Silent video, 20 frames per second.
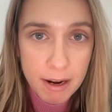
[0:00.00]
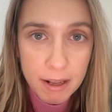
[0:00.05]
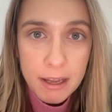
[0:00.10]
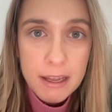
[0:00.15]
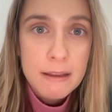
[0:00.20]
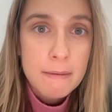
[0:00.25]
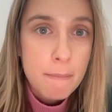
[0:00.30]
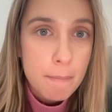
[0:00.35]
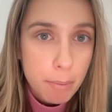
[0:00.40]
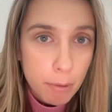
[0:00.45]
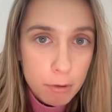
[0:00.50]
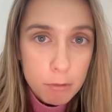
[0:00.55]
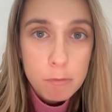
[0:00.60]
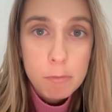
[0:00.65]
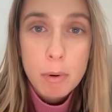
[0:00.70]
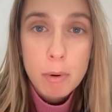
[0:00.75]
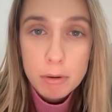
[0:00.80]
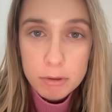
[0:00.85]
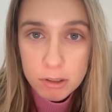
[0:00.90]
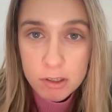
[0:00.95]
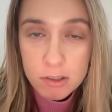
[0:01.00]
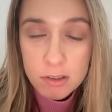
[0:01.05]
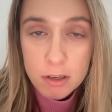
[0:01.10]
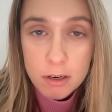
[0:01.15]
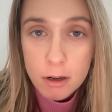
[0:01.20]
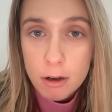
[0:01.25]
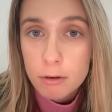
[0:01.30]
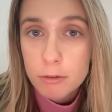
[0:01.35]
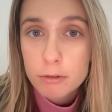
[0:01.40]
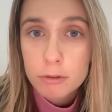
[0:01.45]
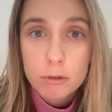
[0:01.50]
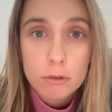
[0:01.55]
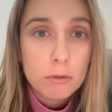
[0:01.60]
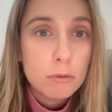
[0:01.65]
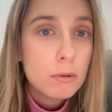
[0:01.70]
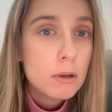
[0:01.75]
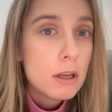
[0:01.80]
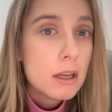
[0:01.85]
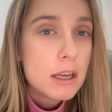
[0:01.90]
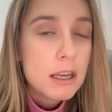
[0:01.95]
in both boxes than
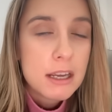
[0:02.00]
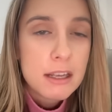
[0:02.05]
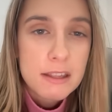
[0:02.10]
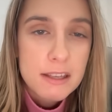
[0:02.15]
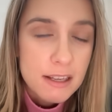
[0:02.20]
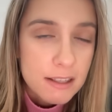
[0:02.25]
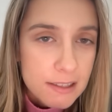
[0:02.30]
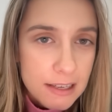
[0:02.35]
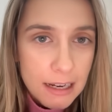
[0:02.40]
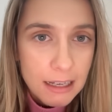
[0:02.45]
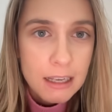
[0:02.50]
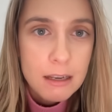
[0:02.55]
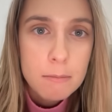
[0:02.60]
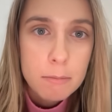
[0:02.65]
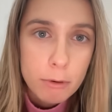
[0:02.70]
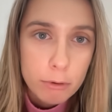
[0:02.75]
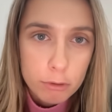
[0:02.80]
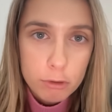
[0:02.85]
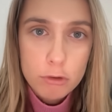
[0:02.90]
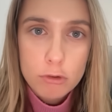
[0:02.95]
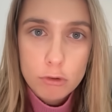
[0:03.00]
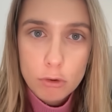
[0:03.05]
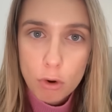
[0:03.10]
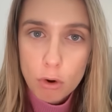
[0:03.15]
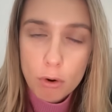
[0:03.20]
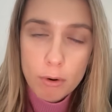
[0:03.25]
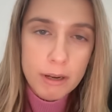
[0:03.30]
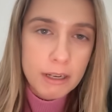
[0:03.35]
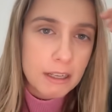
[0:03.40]
Arsenal, in the attacking box at scoring,